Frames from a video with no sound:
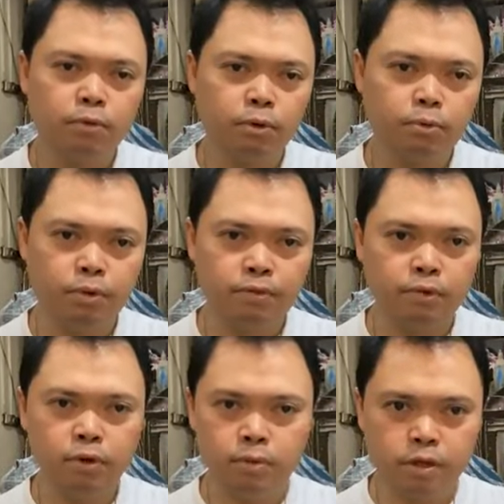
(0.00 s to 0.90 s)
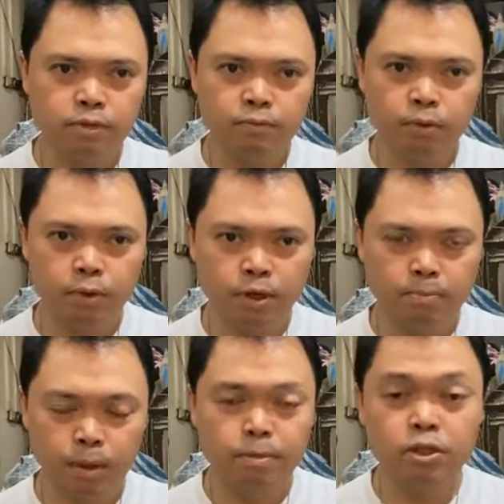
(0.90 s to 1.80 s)
reviewers,
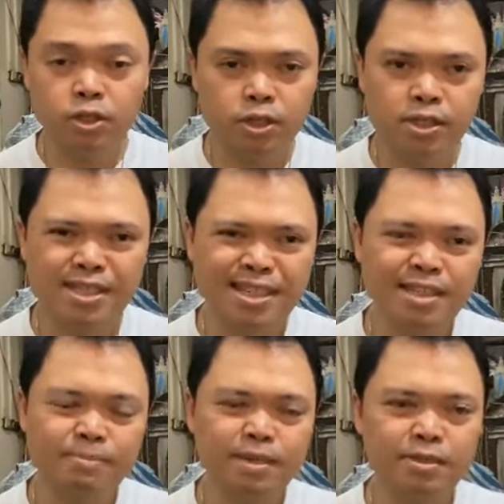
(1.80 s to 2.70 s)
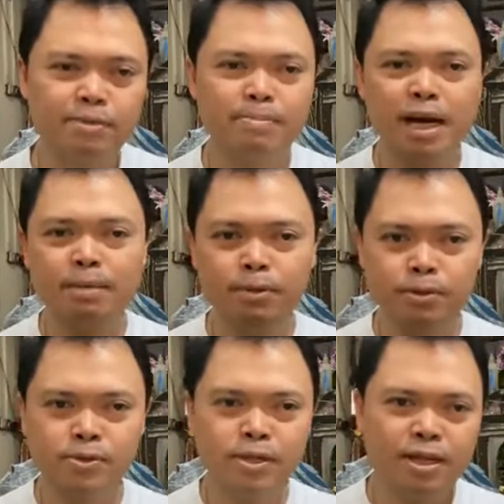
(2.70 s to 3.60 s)
for publishers sending me their
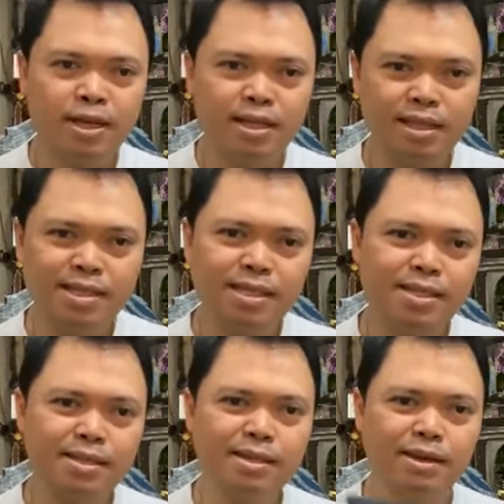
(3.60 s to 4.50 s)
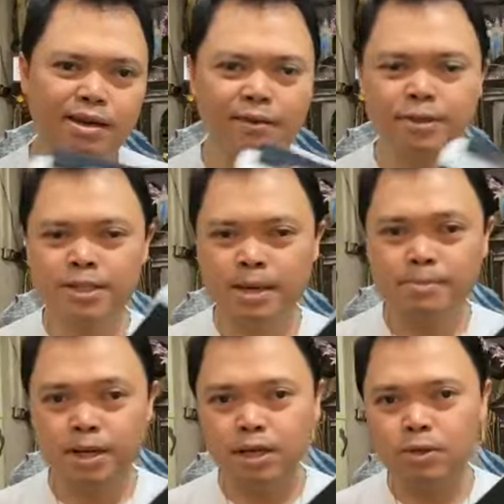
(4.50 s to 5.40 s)
Bibles, this is
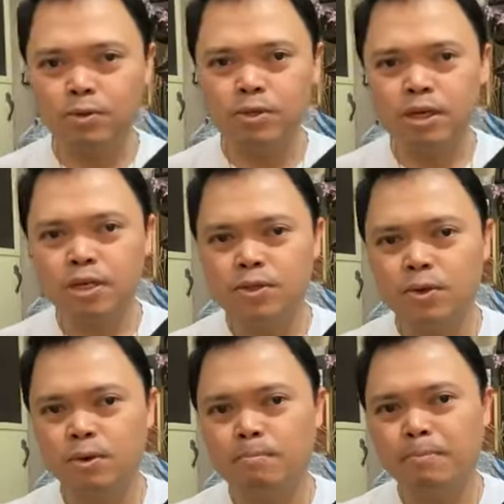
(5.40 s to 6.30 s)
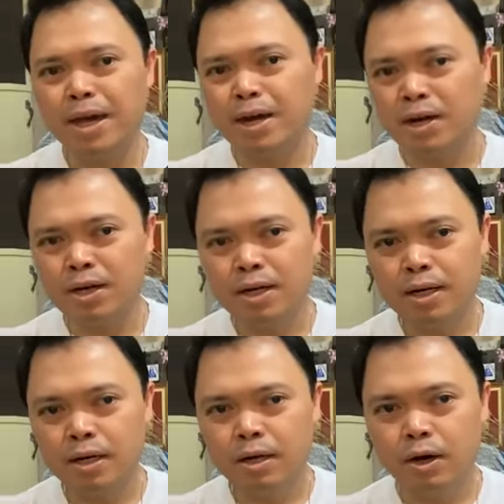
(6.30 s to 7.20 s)
oftentimes I use to compare
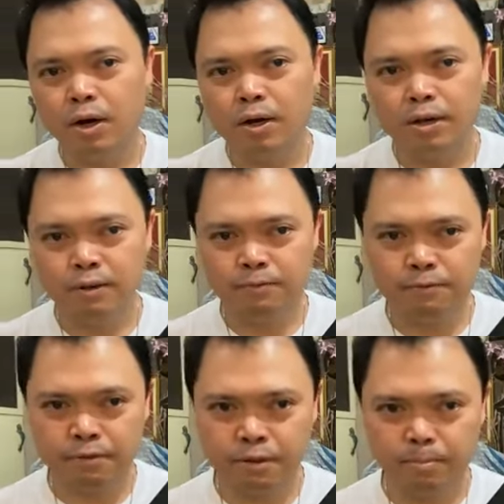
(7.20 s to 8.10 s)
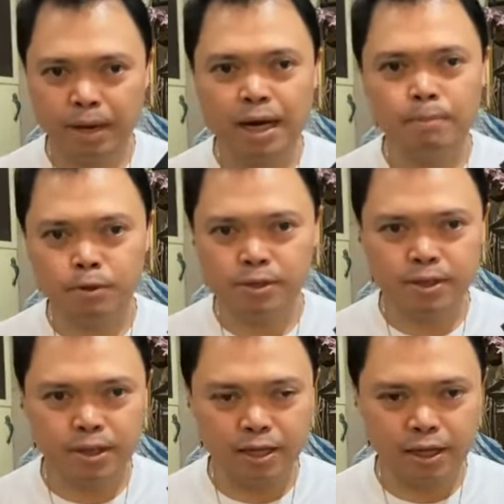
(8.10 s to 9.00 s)
if the Bibles
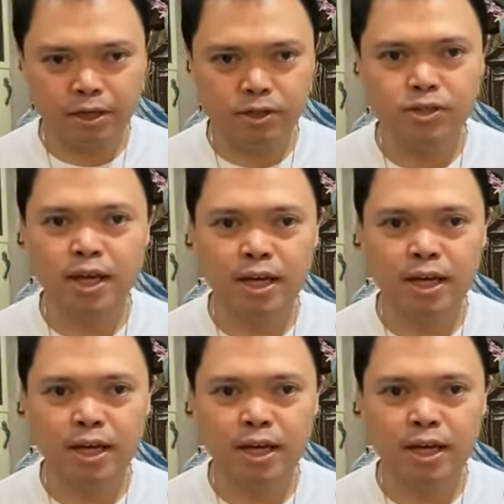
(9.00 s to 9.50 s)
that they